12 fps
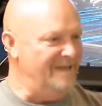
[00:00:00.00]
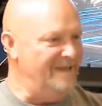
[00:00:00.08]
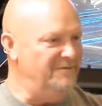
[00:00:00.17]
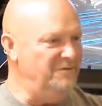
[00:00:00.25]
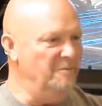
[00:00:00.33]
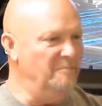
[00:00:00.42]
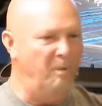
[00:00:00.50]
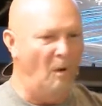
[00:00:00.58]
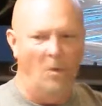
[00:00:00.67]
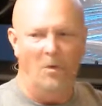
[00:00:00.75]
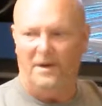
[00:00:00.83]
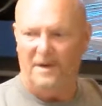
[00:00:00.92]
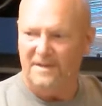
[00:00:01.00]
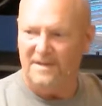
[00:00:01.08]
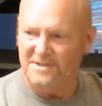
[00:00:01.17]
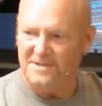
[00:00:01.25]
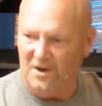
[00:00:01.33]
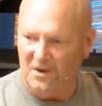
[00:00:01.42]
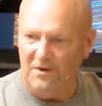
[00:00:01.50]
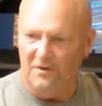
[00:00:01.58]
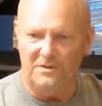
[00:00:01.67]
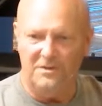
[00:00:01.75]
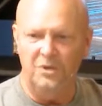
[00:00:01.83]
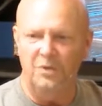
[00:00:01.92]
if you're born in this
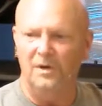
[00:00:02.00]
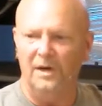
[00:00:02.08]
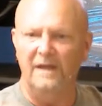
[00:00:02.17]
earth and you